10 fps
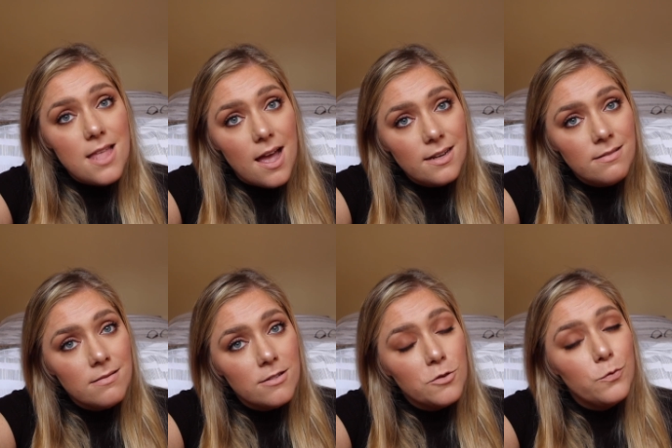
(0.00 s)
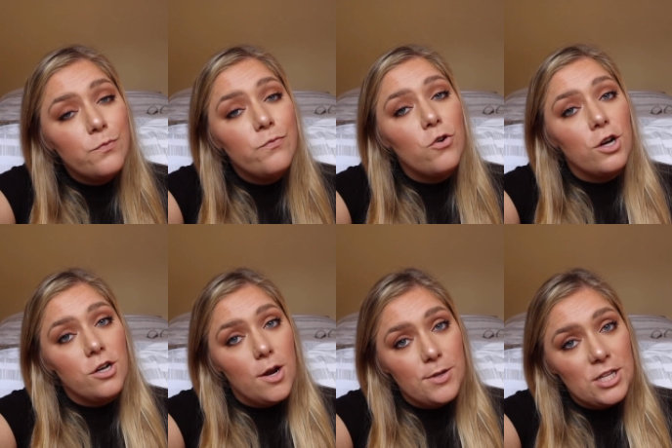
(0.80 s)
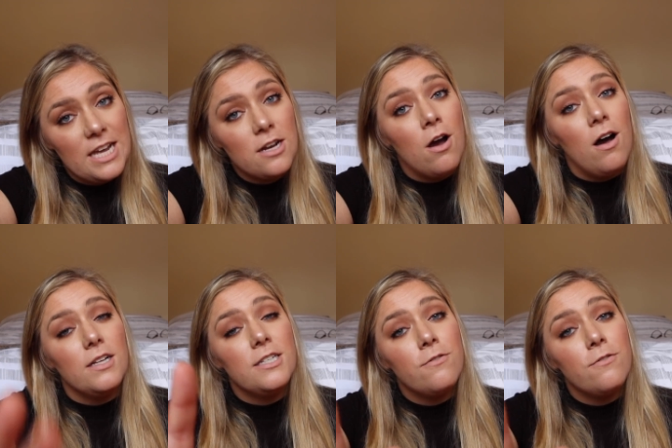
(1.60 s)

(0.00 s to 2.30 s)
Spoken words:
line for your number to get called